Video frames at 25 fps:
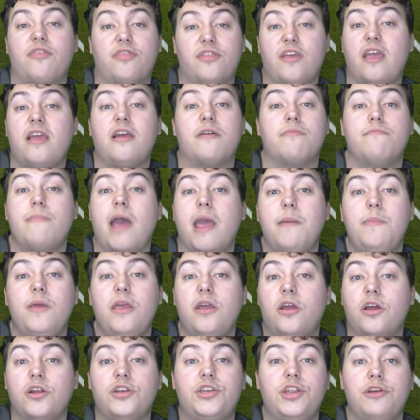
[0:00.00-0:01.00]
think maybe
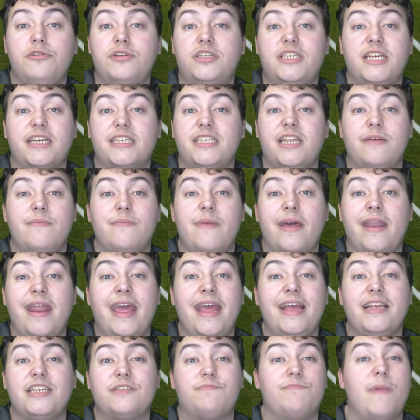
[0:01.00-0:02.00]
he could do 60
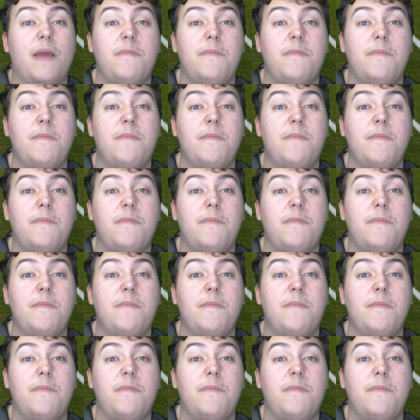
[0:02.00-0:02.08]
minutes.